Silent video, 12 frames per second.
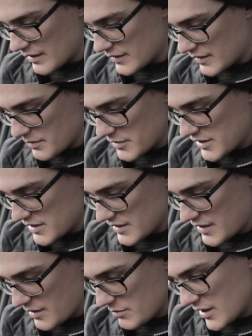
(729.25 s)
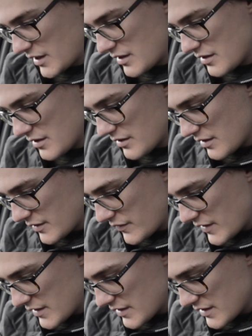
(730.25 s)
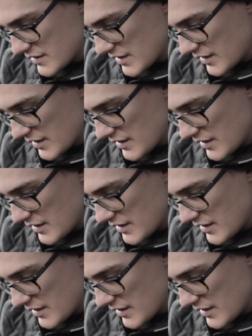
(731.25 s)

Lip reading: Somebody's just hit my car, that's fantastic.